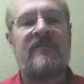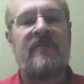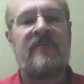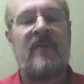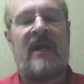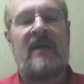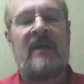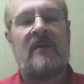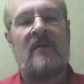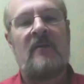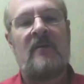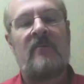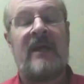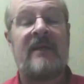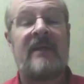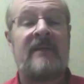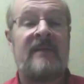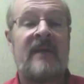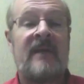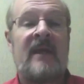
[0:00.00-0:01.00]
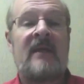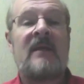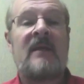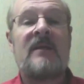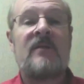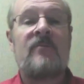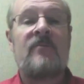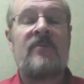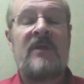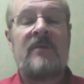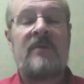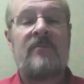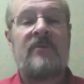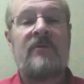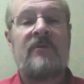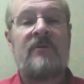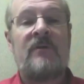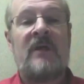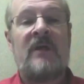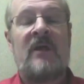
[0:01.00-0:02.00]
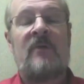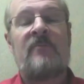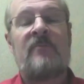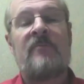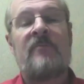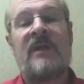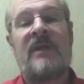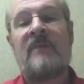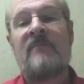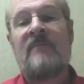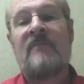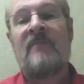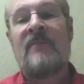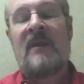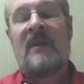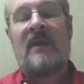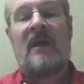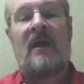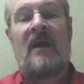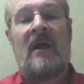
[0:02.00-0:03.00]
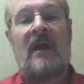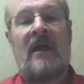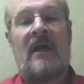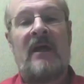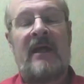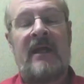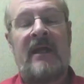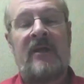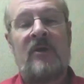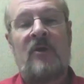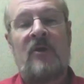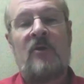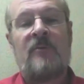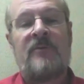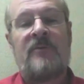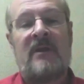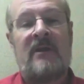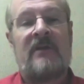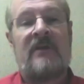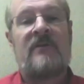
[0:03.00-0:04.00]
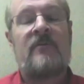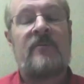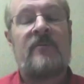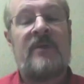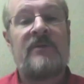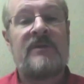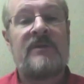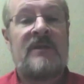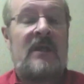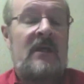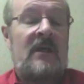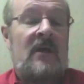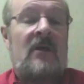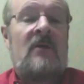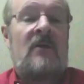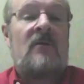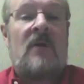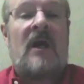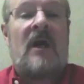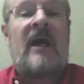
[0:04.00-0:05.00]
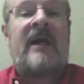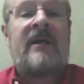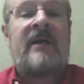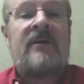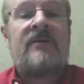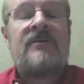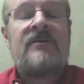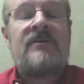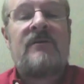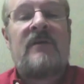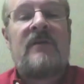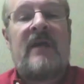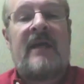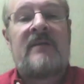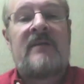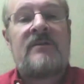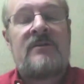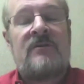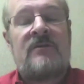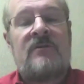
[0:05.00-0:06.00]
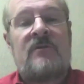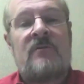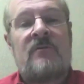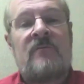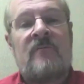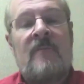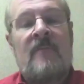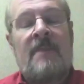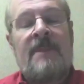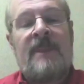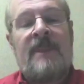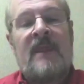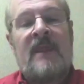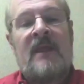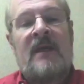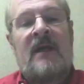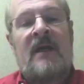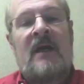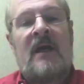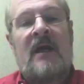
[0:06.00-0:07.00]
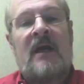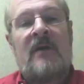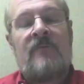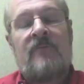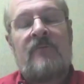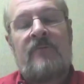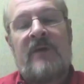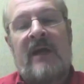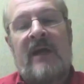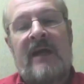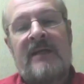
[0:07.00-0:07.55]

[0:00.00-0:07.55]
model by thanking the people who helped me uh, and hope that other people say, oh, I could do that too. Uh, but I